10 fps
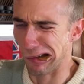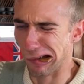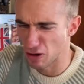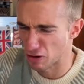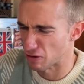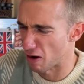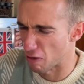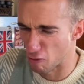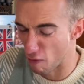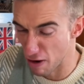Just
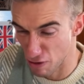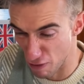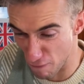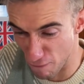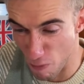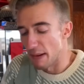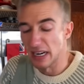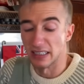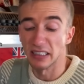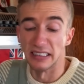aggressive. I
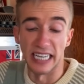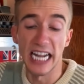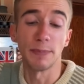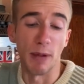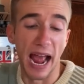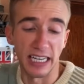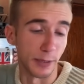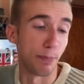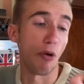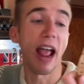mean, it doesn't taste bad.
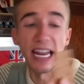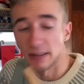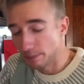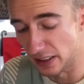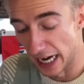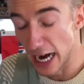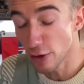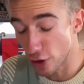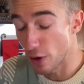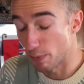It's bread.
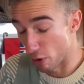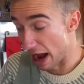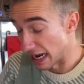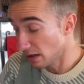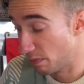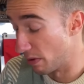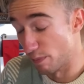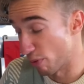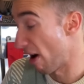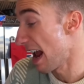Danger bread,
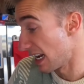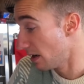but bread.